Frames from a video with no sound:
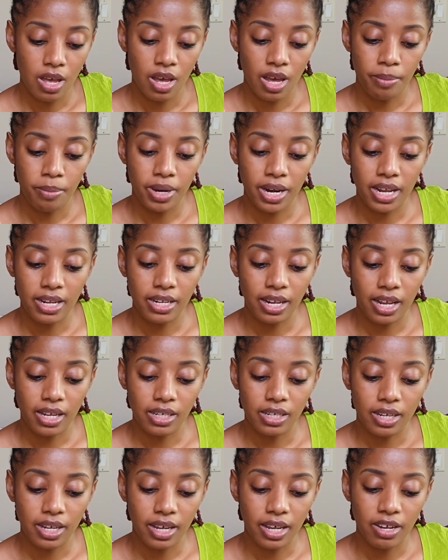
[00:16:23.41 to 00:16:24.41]
but I
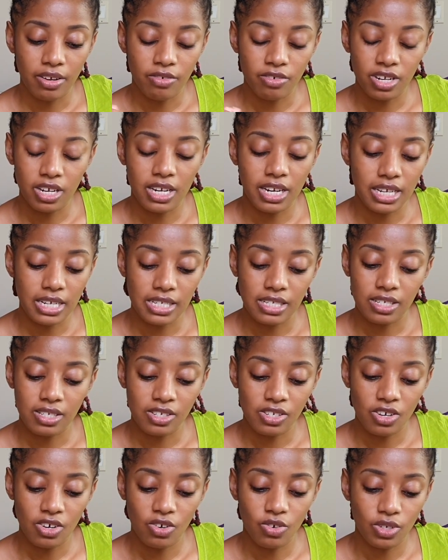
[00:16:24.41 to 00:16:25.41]
realized
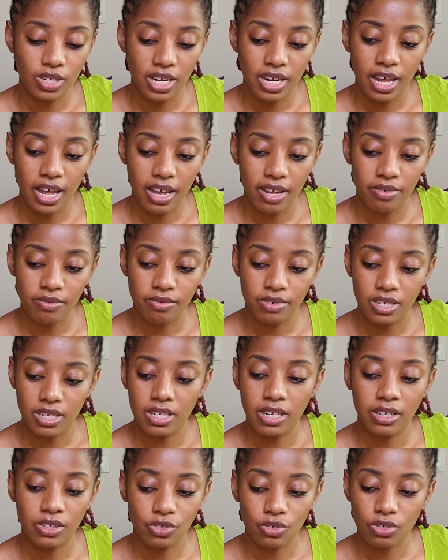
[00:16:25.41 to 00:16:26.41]
now that I really
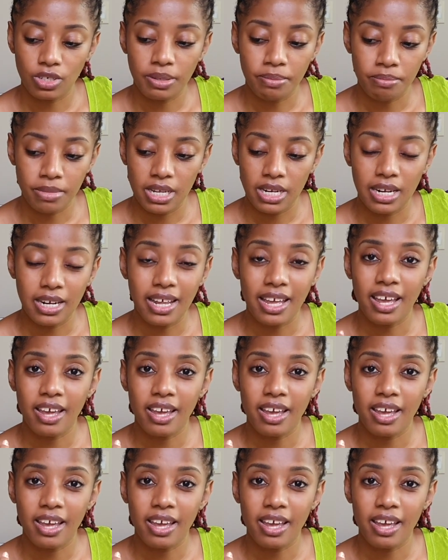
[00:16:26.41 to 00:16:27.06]
and truly made an